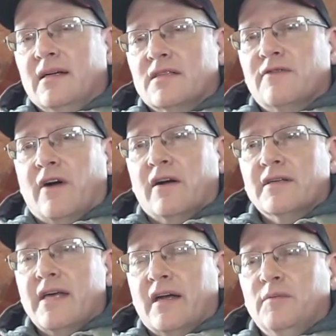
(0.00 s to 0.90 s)
as far
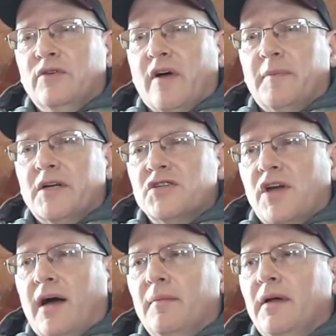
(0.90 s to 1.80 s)
as how to move up in a
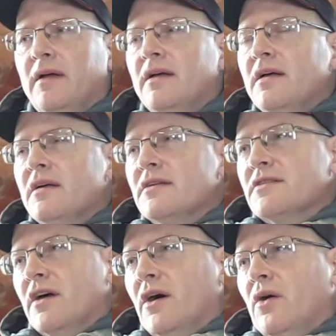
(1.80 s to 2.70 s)
shop.
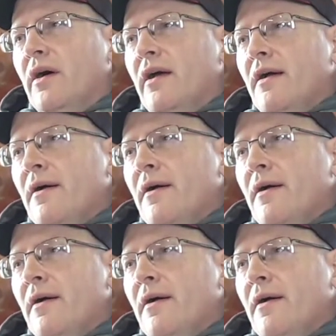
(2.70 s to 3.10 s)
So,